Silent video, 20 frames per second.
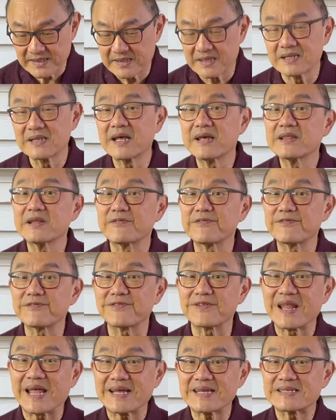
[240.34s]
the leather
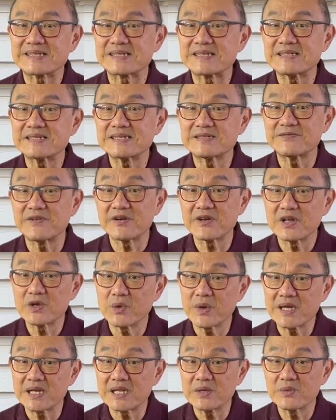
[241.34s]
flexes very
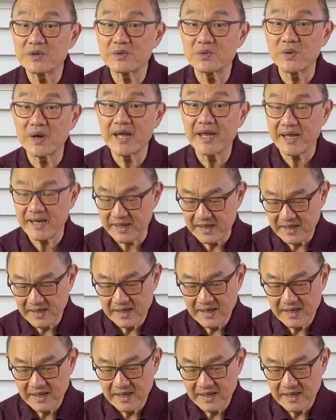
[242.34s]
quickly with wear,